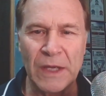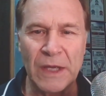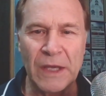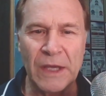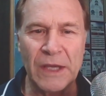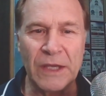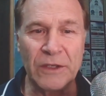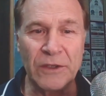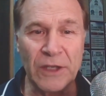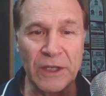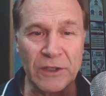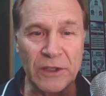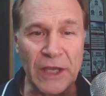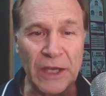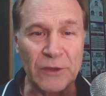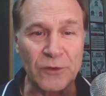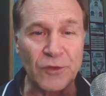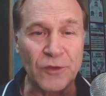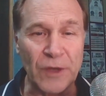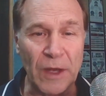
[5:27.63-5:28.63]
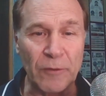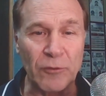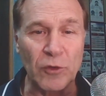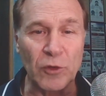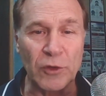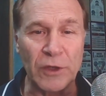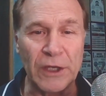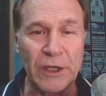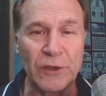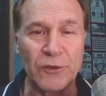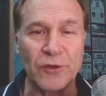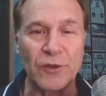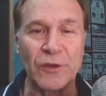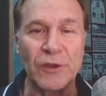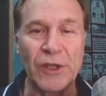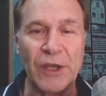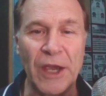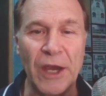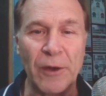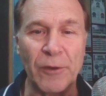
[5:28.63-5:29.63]
He did get several kids
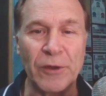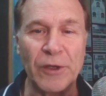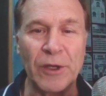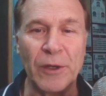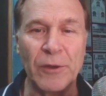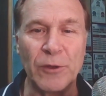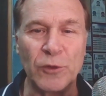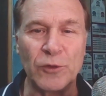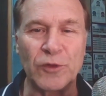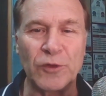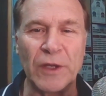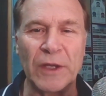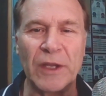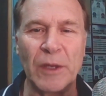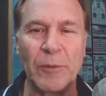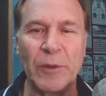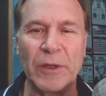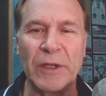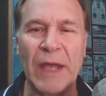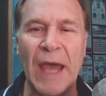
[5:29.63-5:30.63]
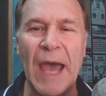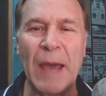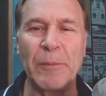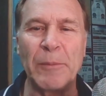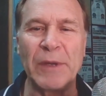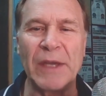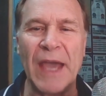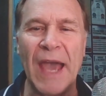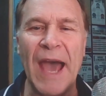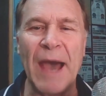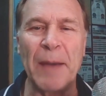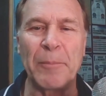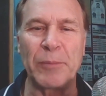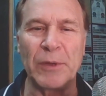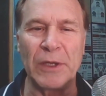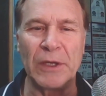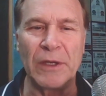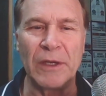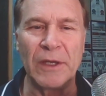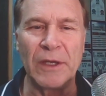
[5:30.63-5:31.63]
in the area who said they would be
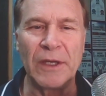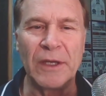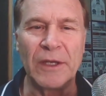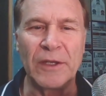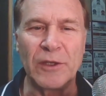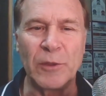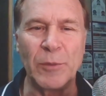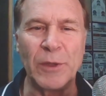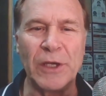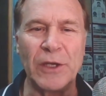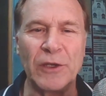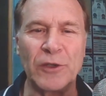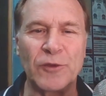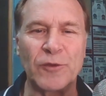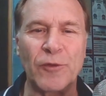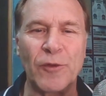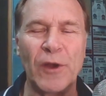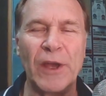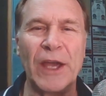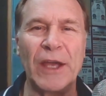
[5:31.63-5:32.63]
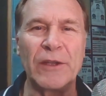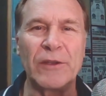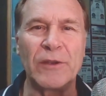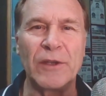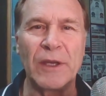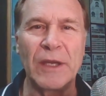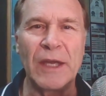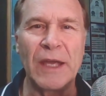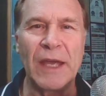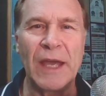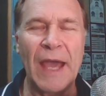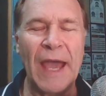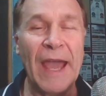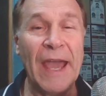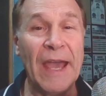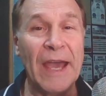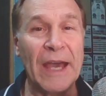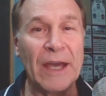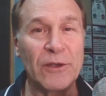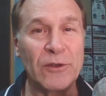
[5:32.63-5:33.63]
happy to be his friend.
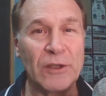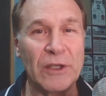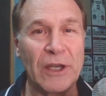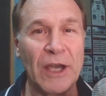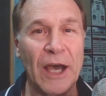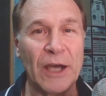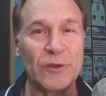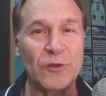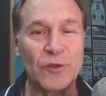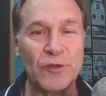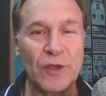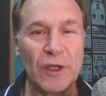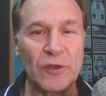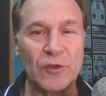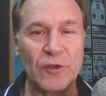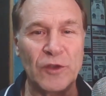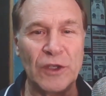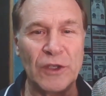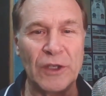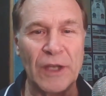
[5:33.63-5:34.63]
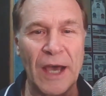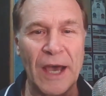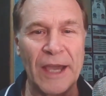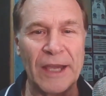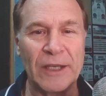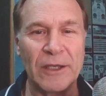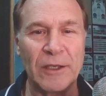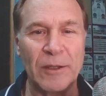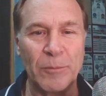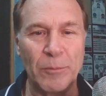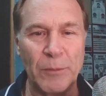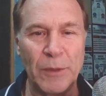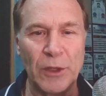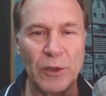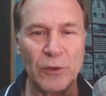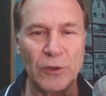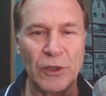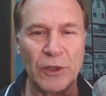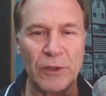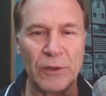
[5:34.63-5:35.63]
And he got 69
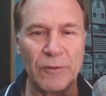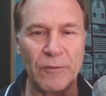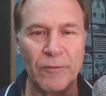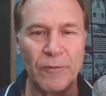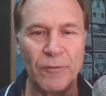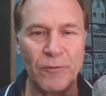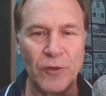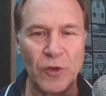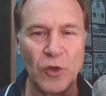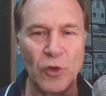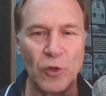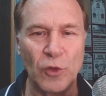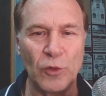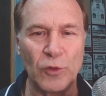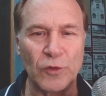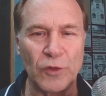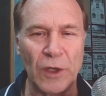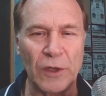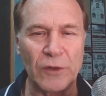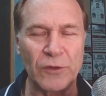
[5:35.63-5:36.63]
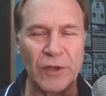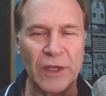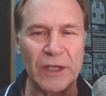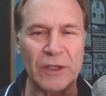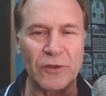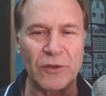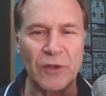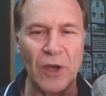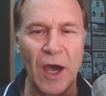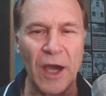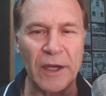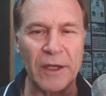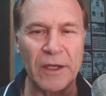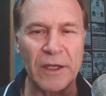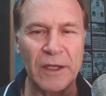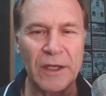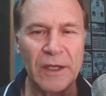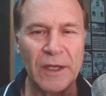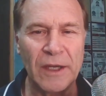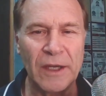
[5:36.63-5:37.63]
million views on TikTok.
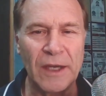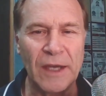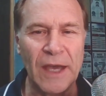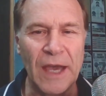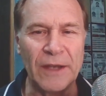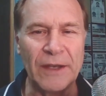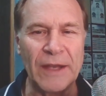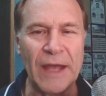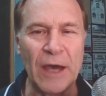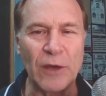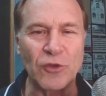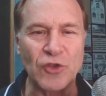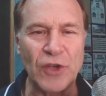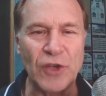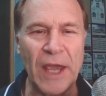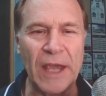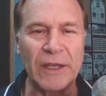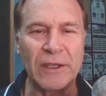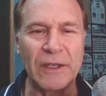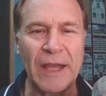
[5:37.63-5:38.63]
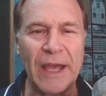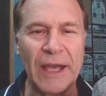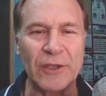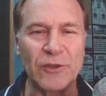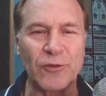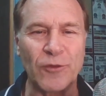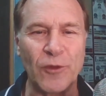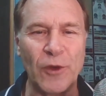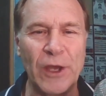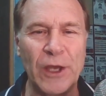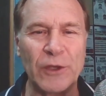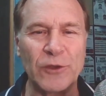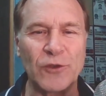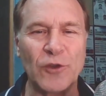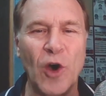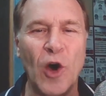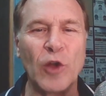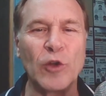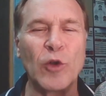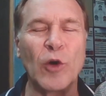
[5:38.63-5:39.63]
And now Shayden has friends
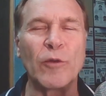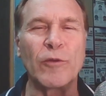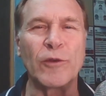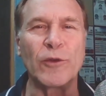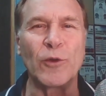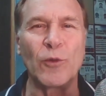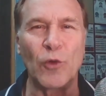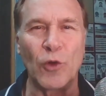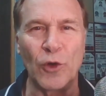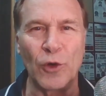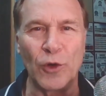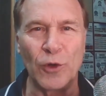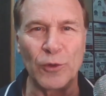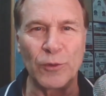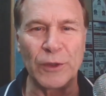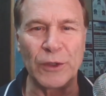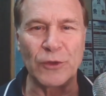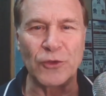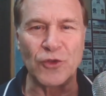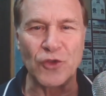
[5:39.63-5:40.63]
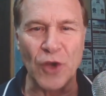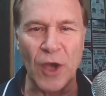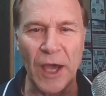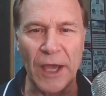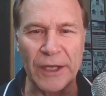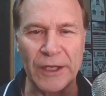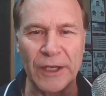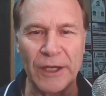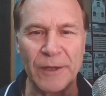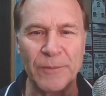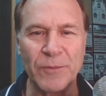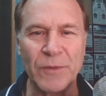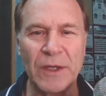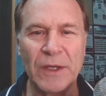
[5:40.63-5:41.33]
all over the world, in China,